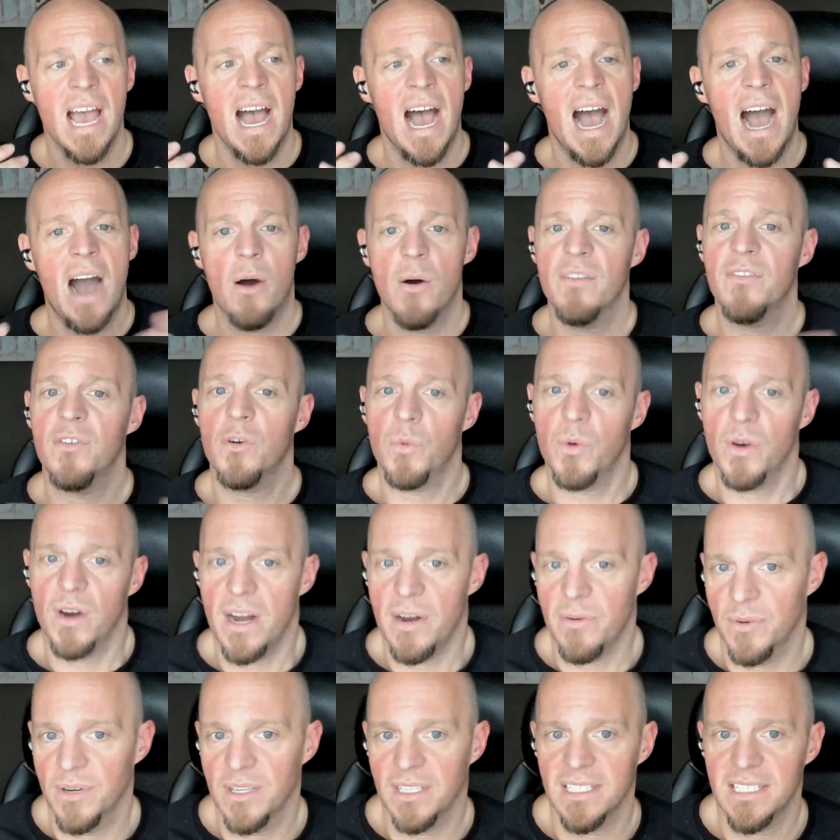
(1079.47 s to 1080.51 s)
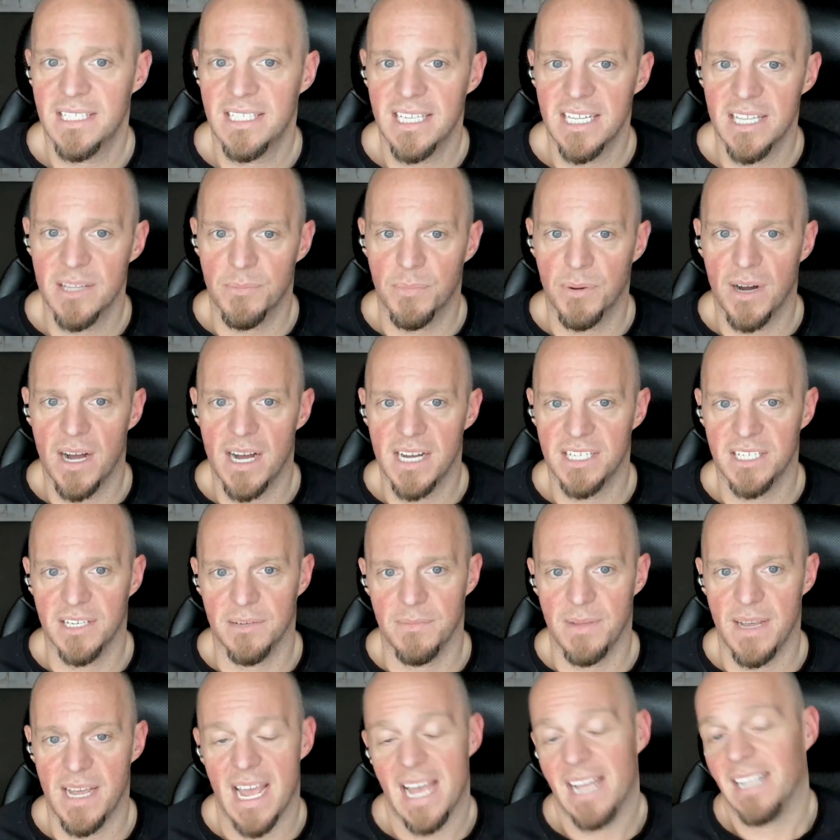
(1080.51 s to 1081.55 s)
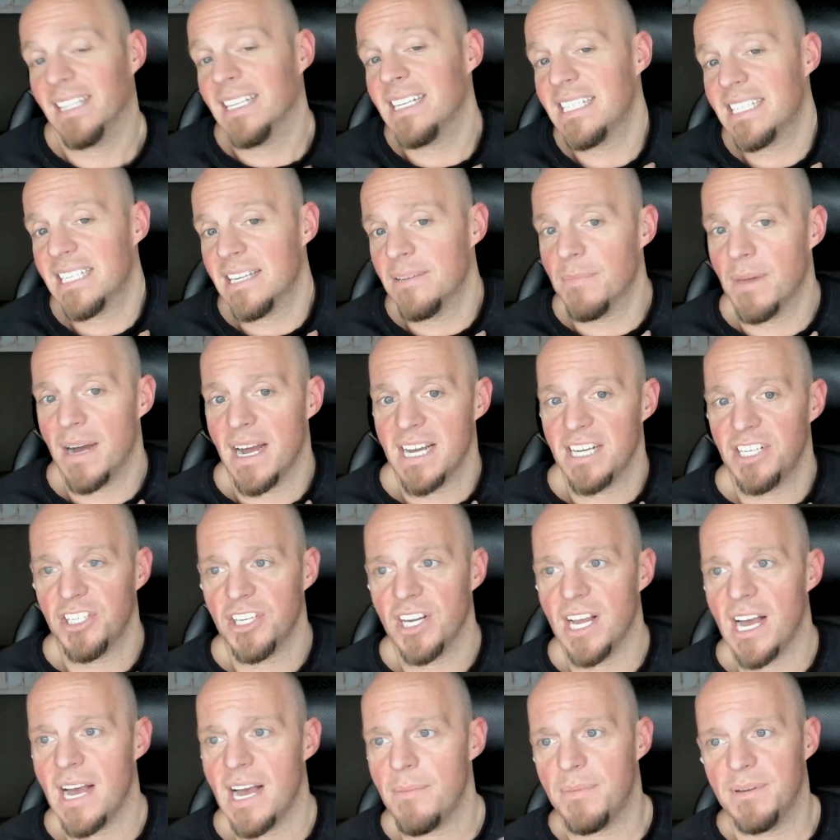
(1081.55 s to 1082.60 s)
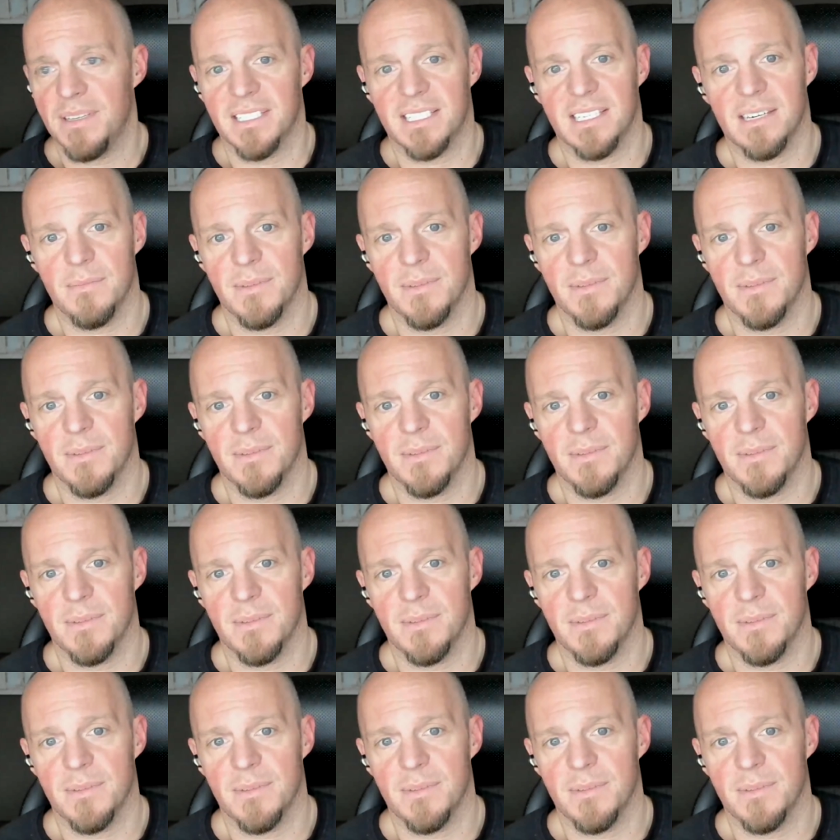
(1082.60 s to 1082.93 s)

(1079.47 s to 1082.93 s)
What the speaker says: However, where I really see the project, at least in my shop and some of